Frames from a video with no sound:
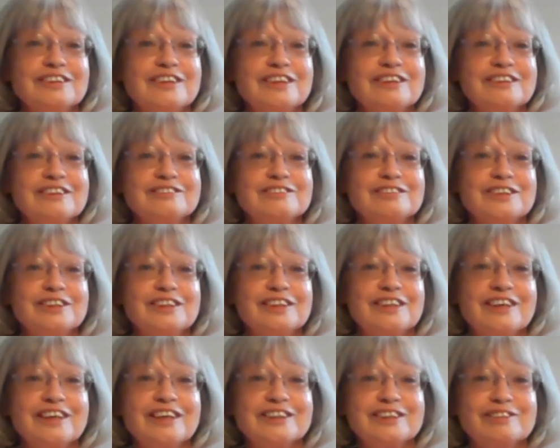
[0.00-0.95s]
Oh,
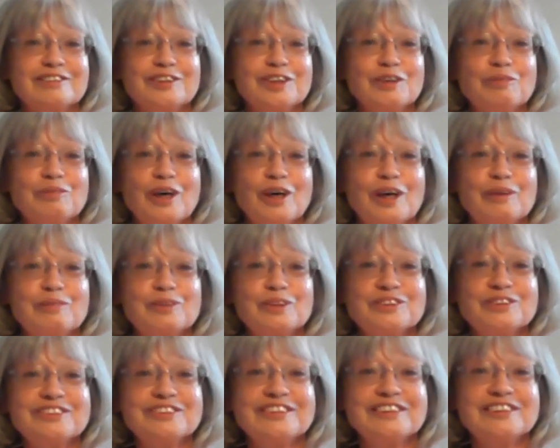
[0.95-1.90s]
I don't know what I
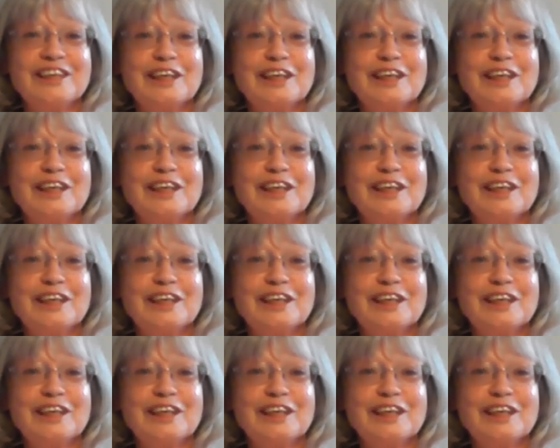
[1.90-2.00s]
want.